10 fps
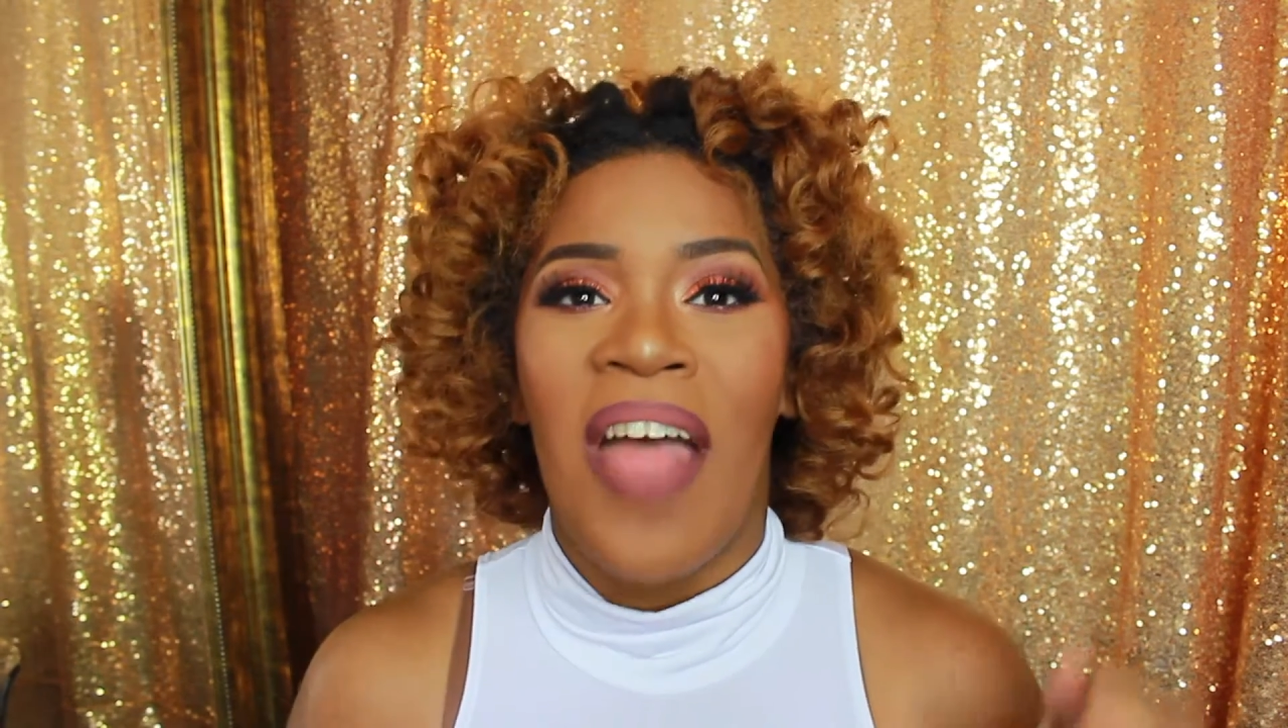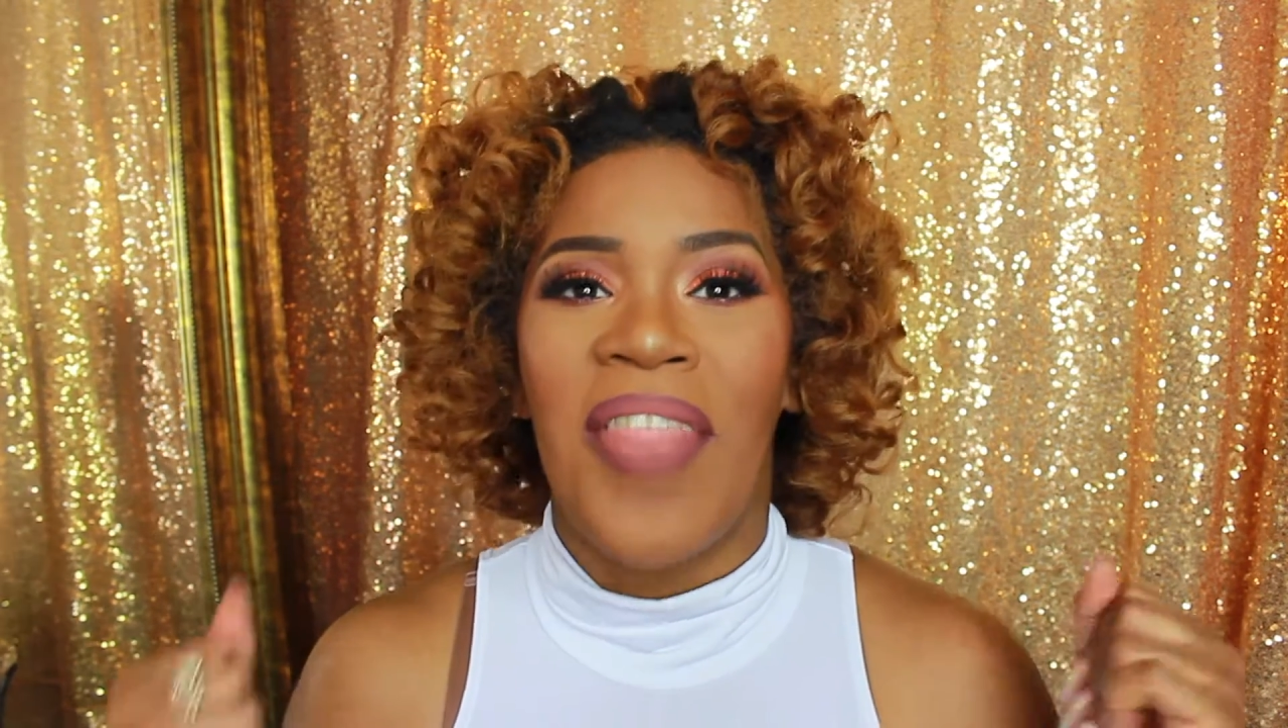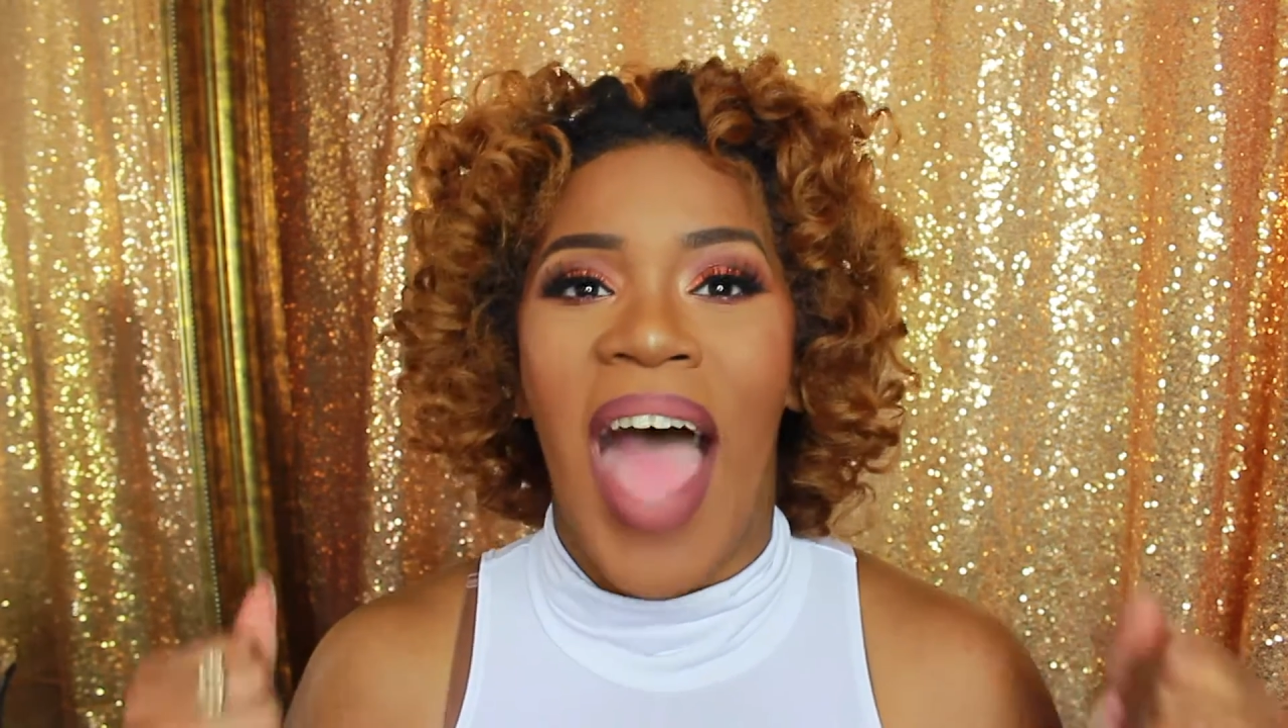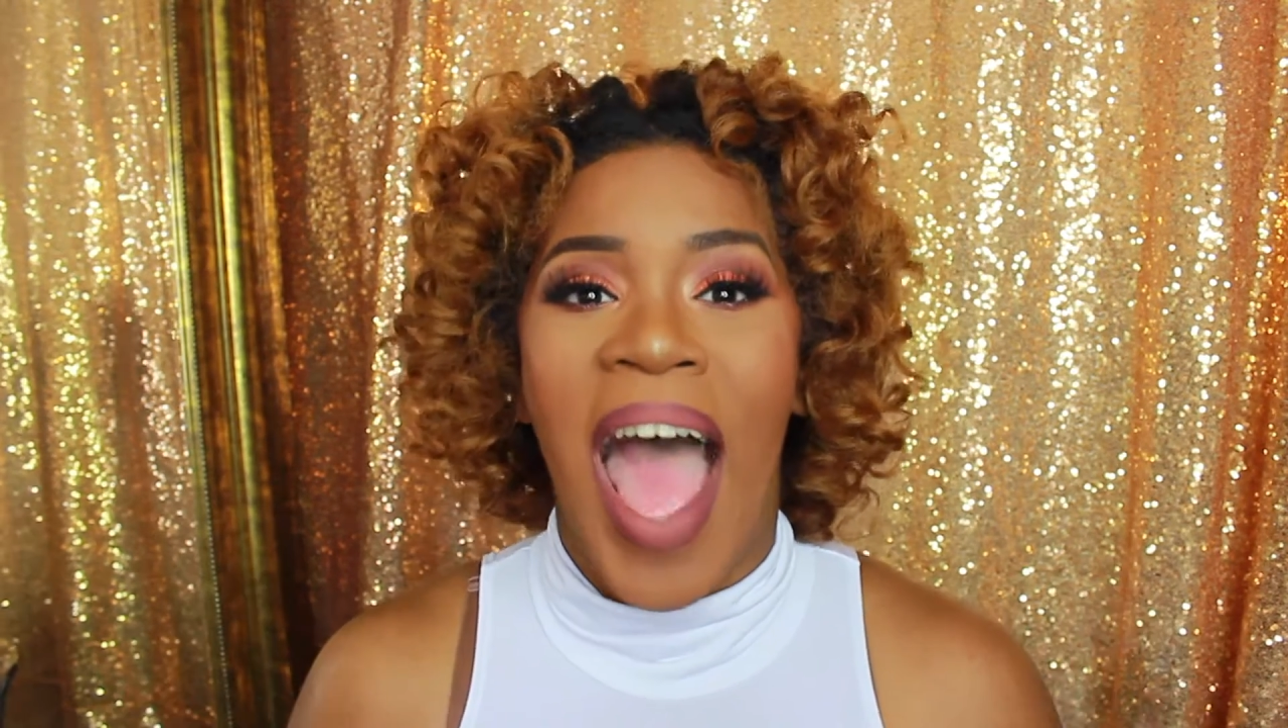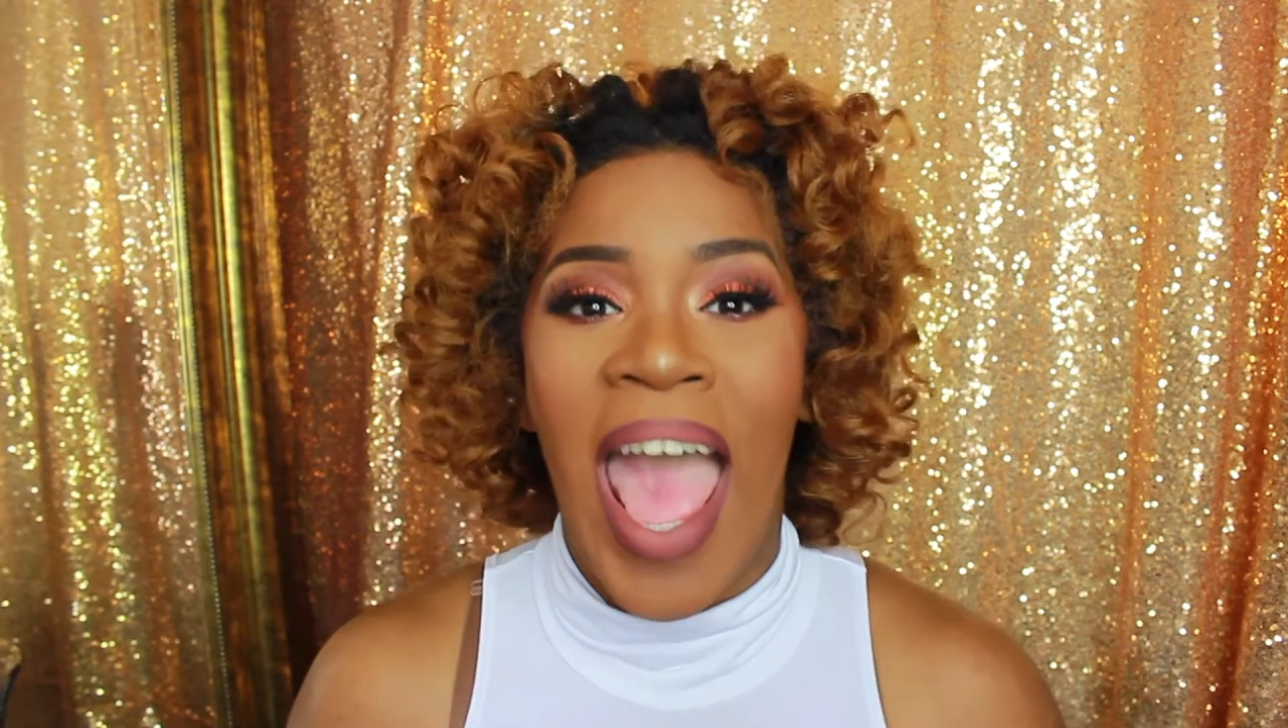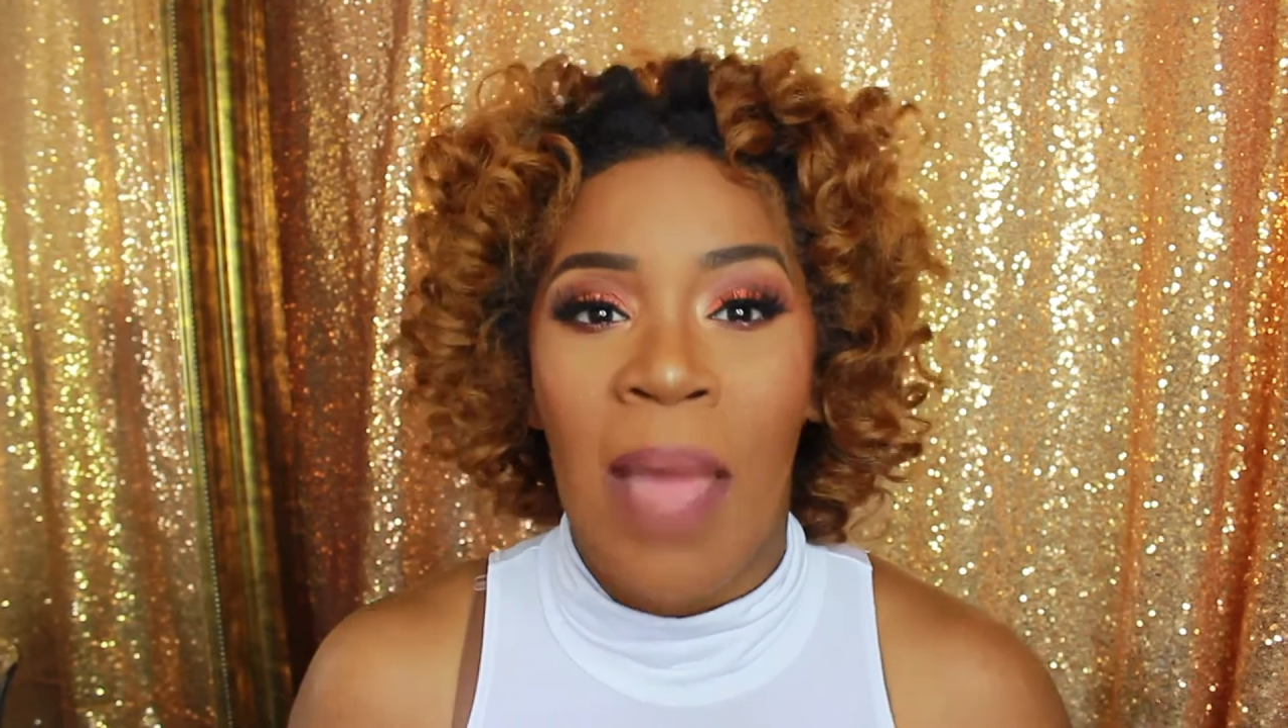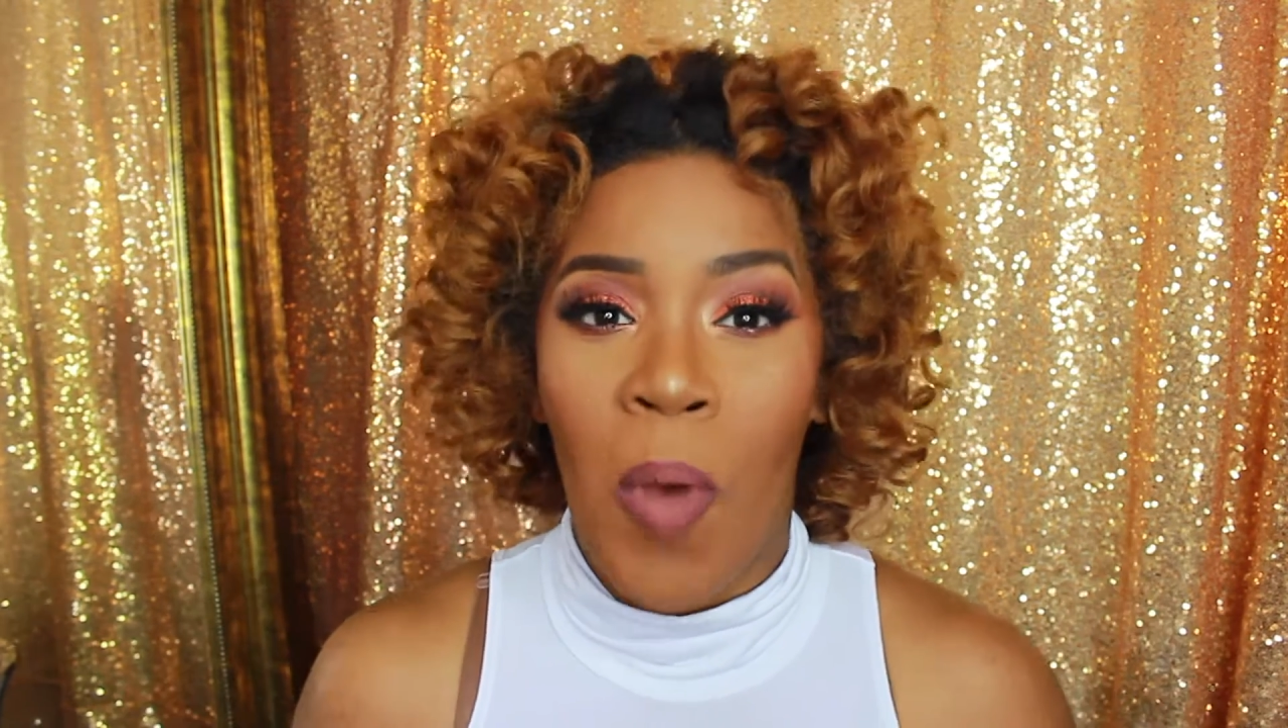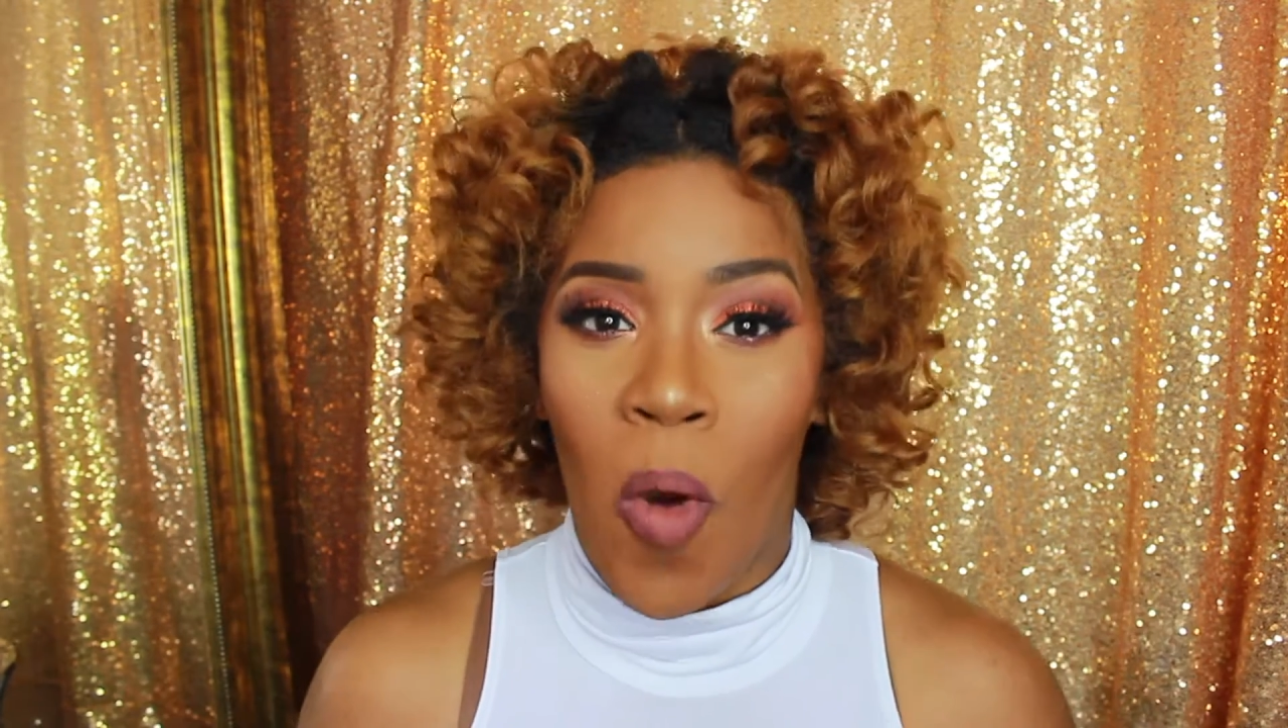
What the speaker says: that I am